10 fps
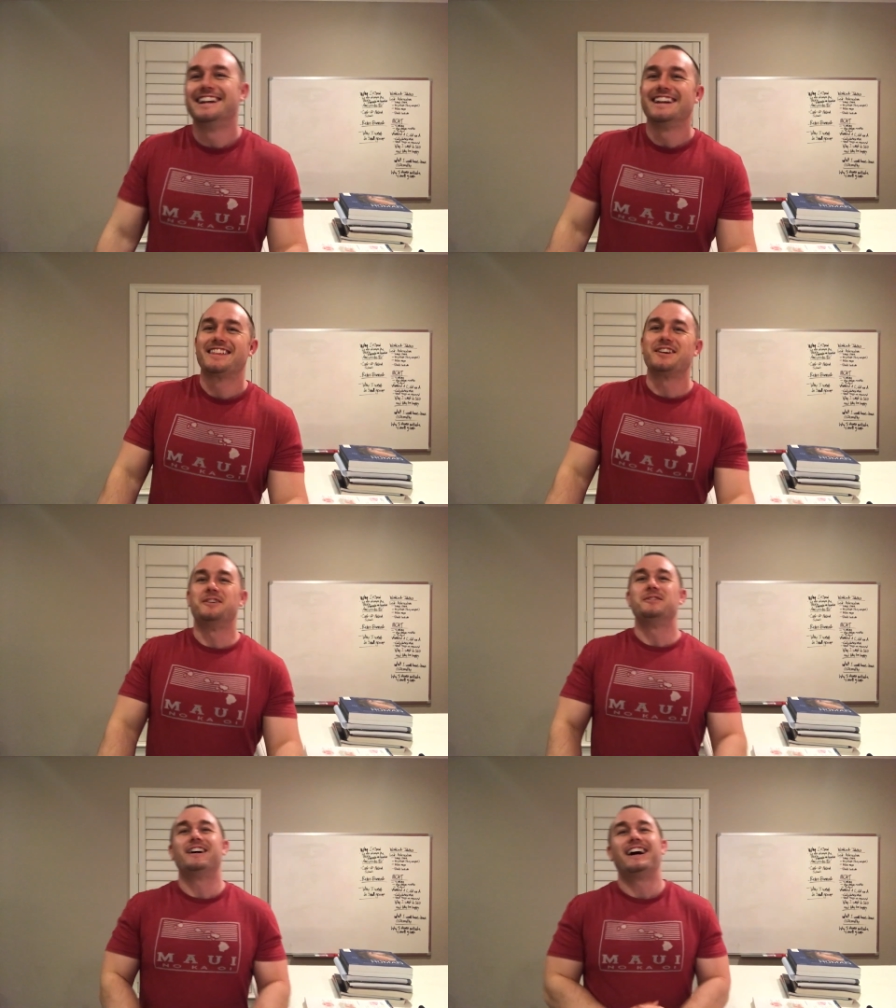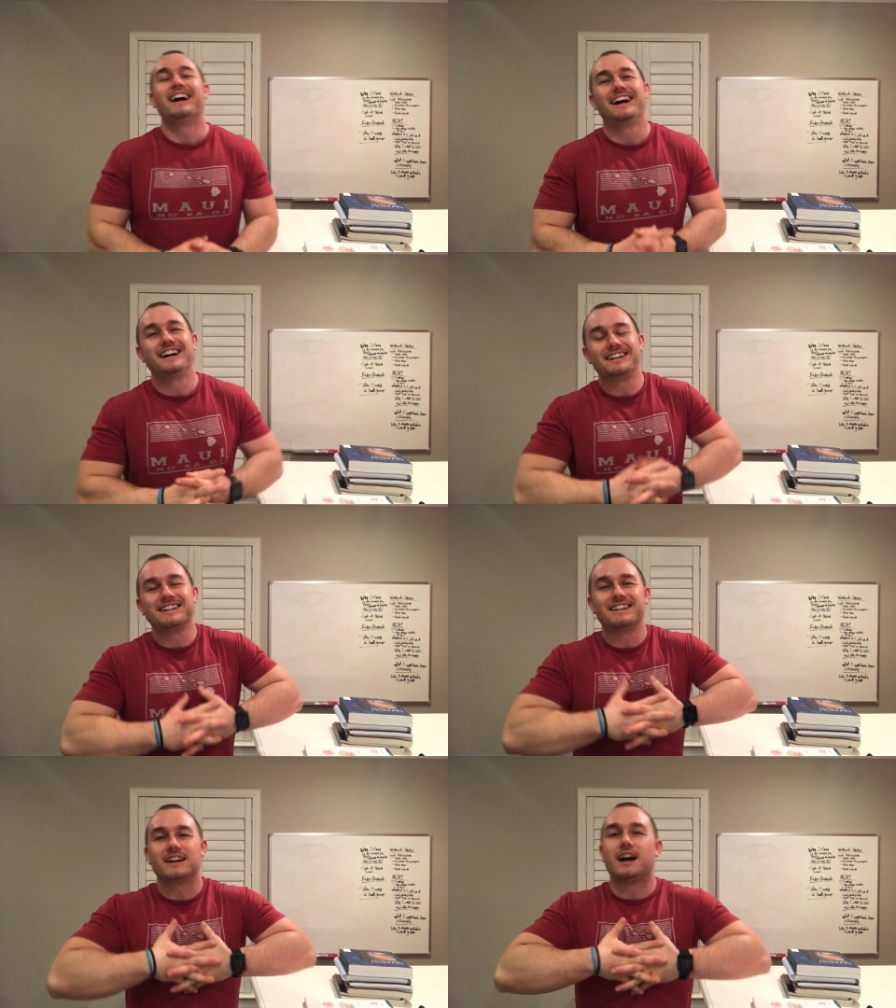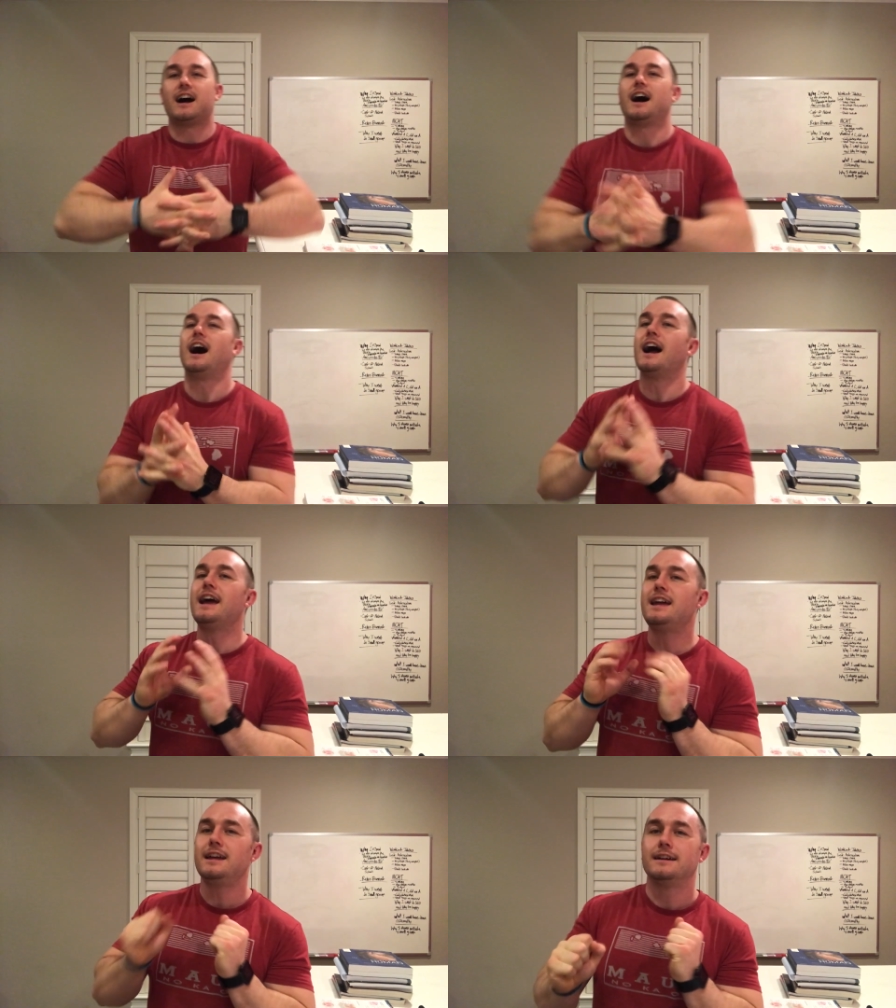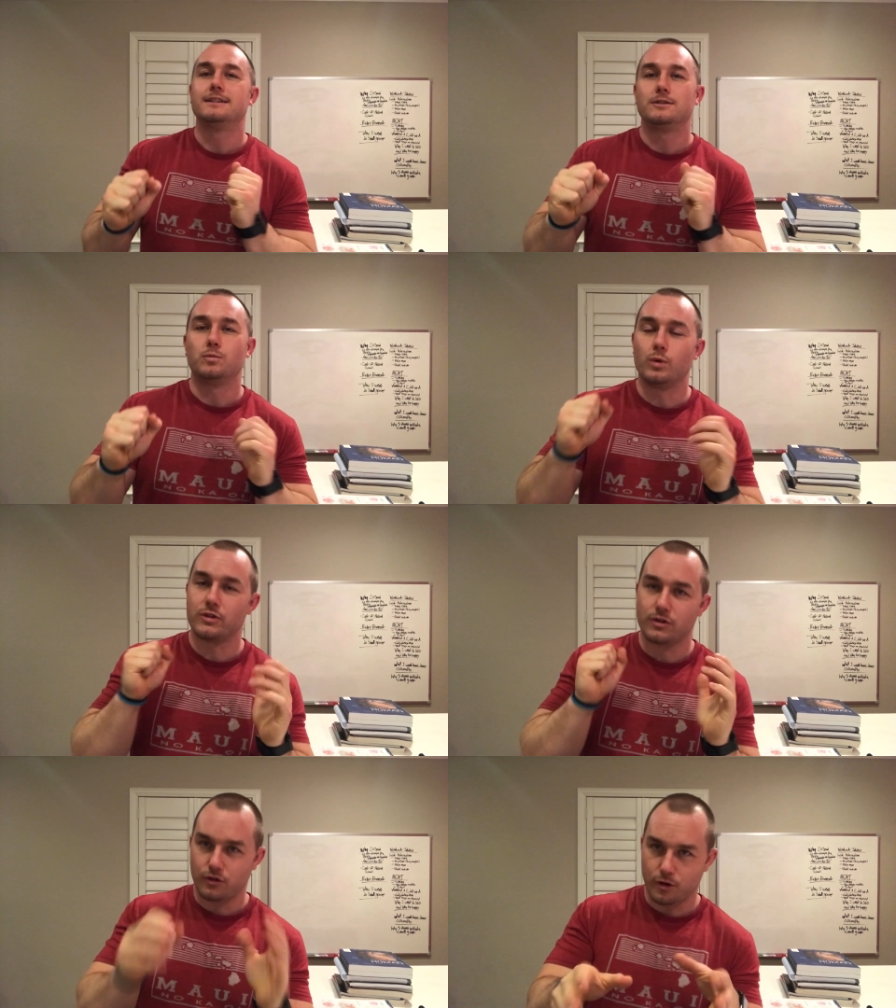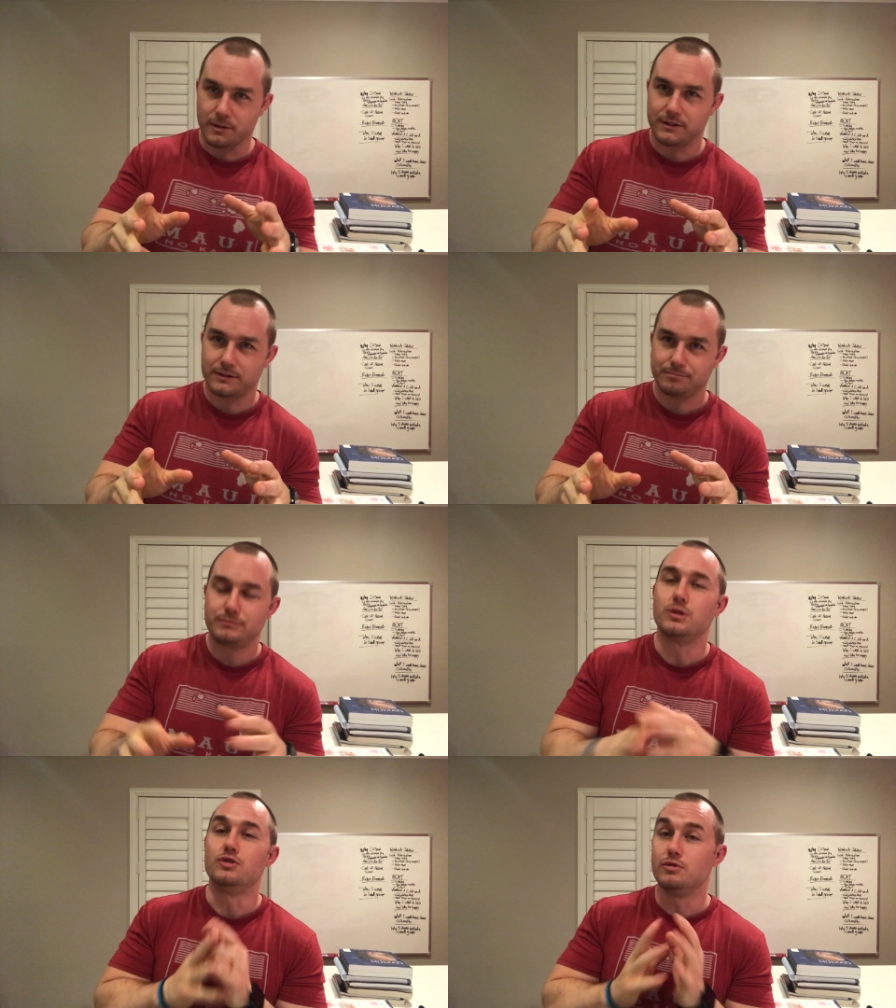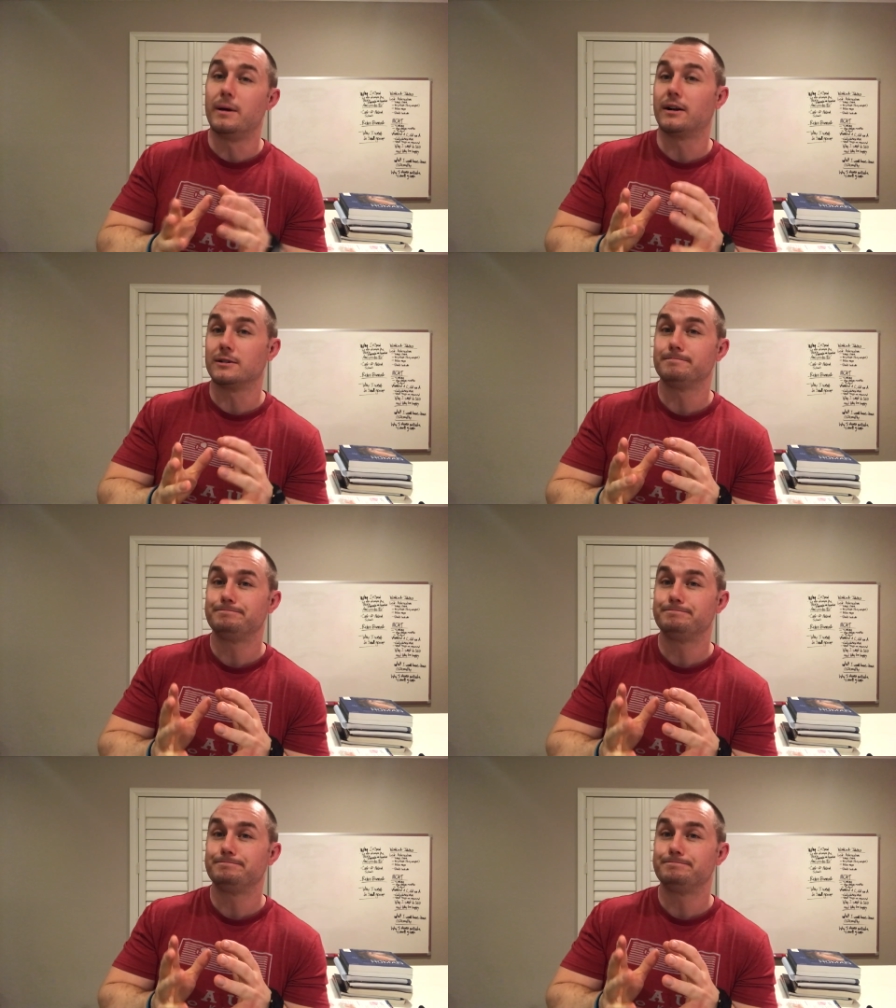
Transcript: So I was determined to do better.